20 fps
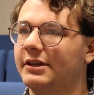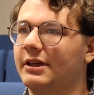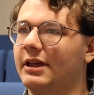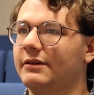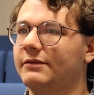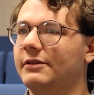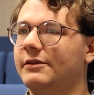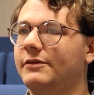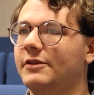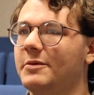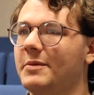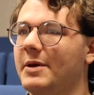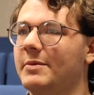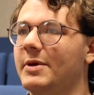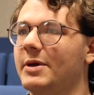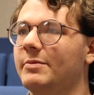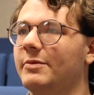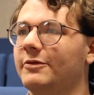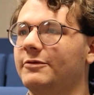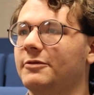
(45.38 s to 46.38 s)
Every film I
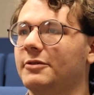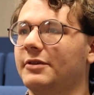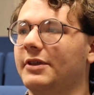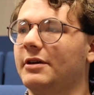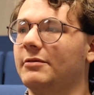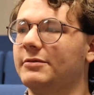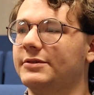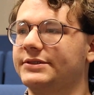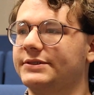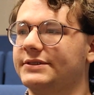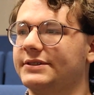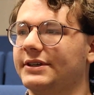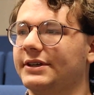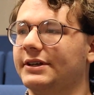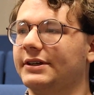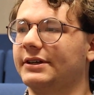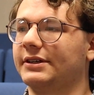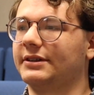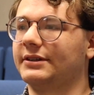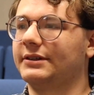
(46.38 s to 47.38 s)
made before that was
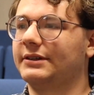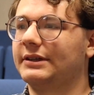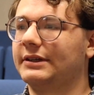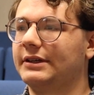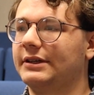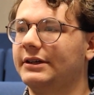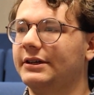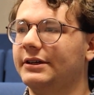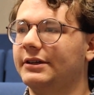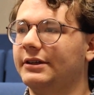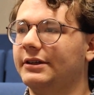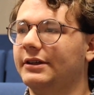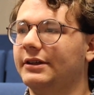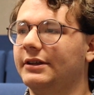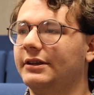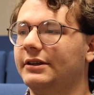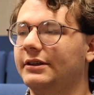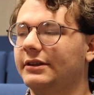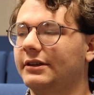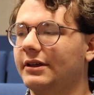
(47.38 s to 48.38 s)

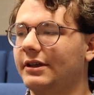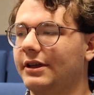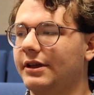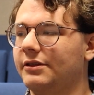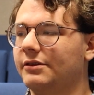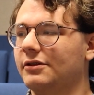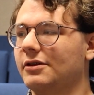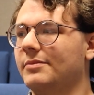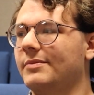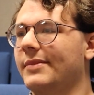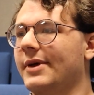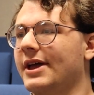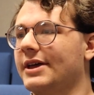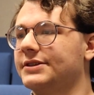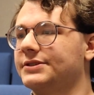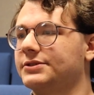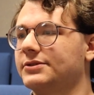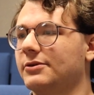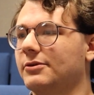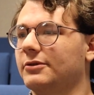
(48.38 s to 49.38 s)
either a
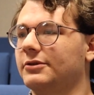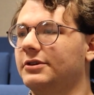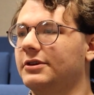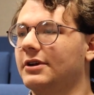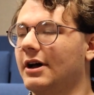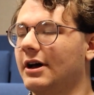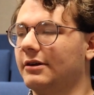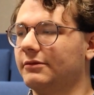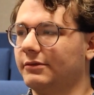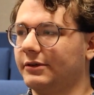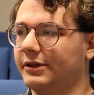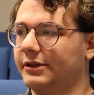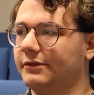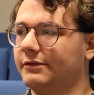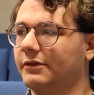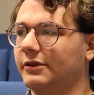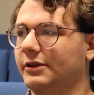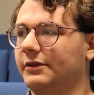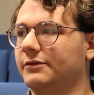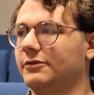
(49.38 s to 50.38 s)
mess or not really a
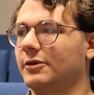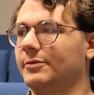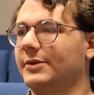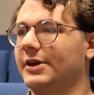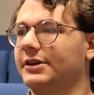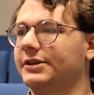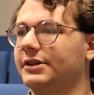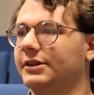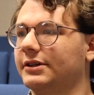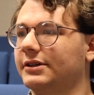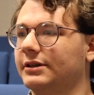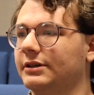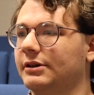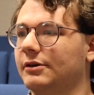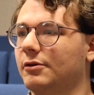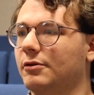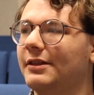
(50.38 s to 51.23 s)
fully formed idea.